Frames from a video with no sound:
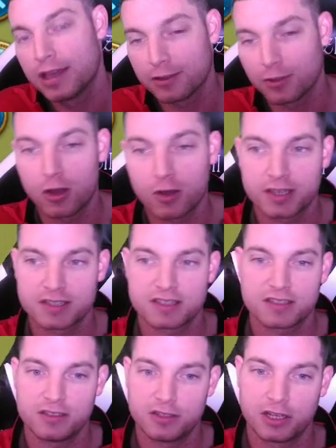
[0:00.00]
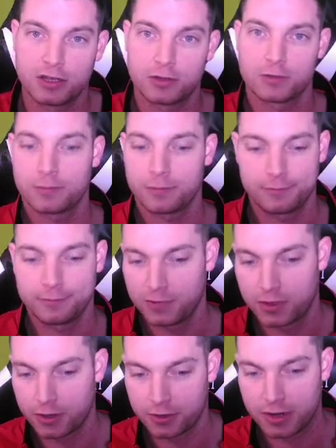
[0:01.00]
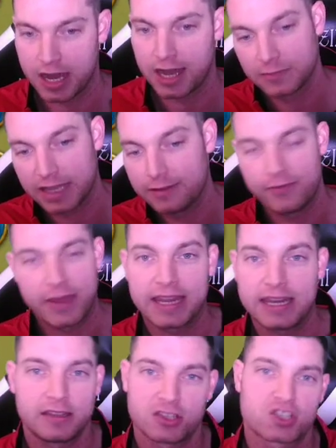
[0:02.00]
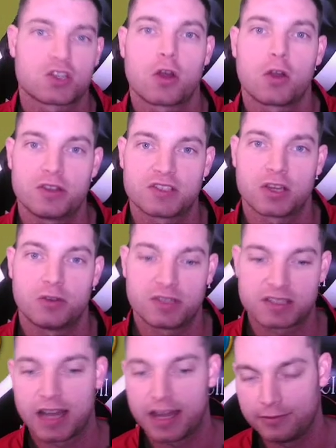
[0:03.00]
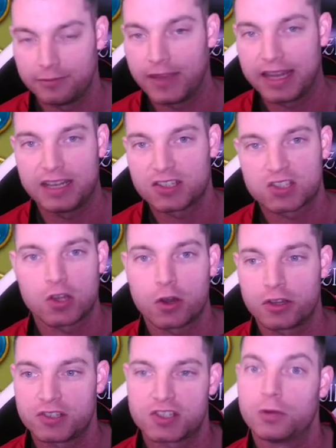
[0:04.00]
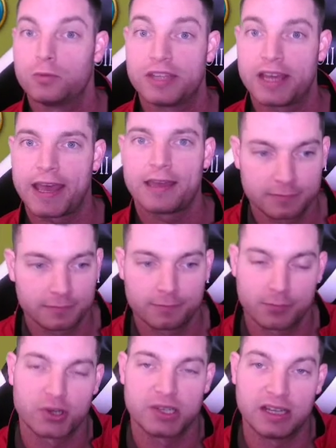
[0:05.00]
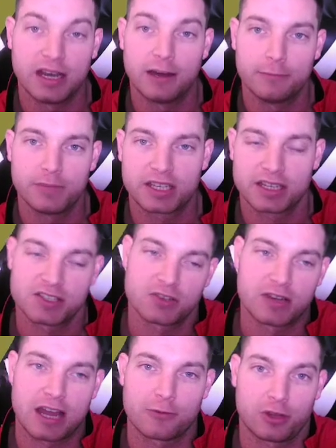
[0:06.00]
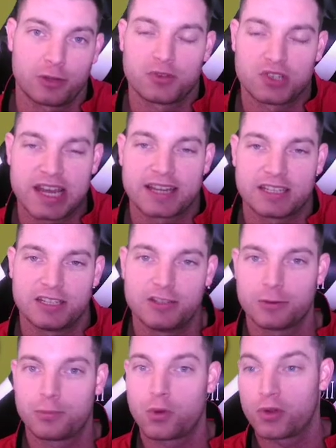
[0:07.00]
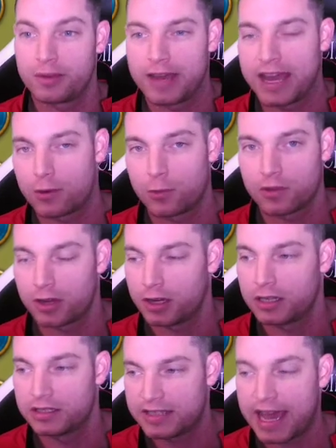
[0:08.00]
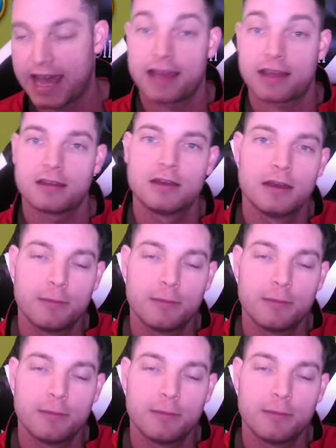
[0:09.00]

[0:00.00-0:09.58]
Long as, you know, they're not invading the starting zone. It's not invading starting zone day. Pretty dumb, because you're not really protected. You're porting back where they're going to attack.